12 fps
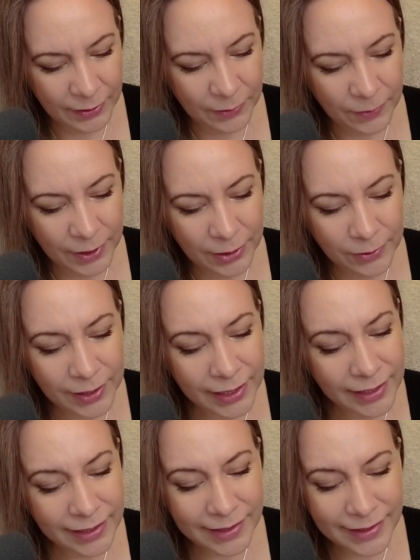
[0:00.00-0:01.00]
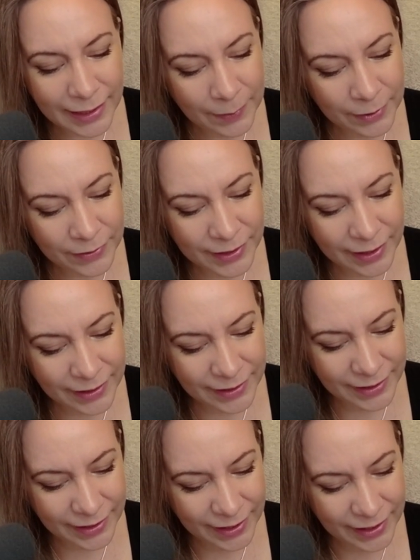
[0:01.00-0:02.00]
when you need a sip of
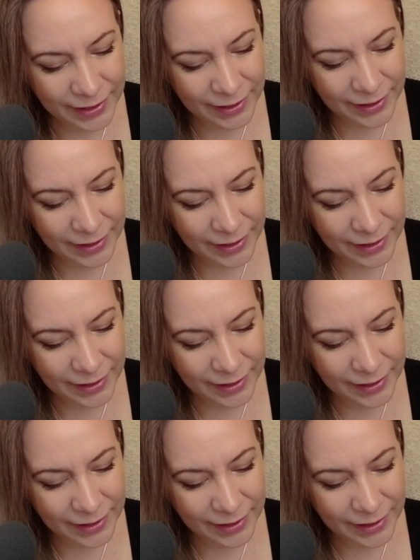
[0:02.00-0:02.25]
sunshine